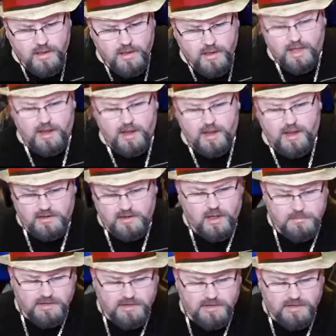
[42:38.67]
Had he
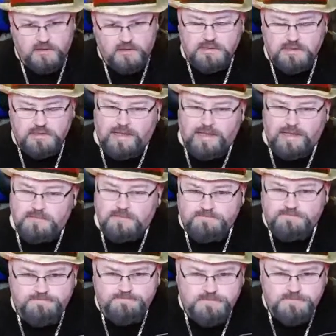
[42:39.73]
not been killed?
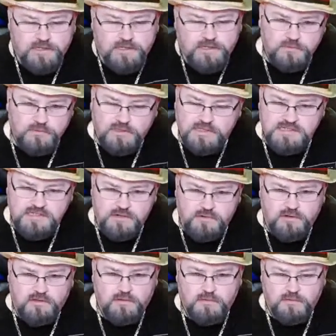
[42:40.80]

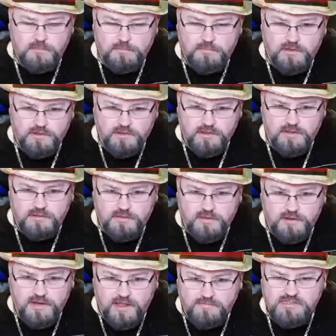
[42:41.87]
Considering
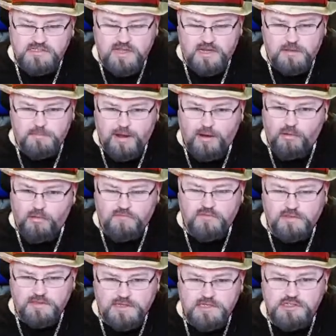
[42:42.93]
the devastating power of
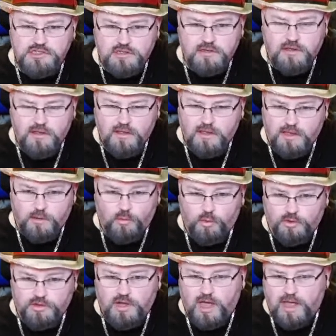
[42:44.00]
the Legion, it
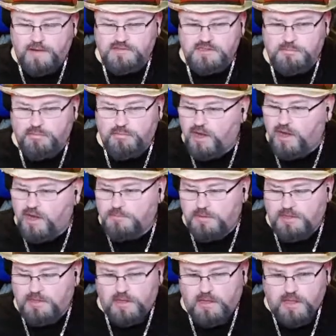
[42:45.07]
would not have surprised
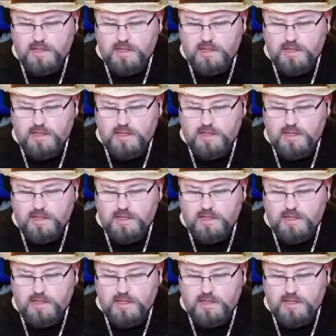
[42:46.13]
me.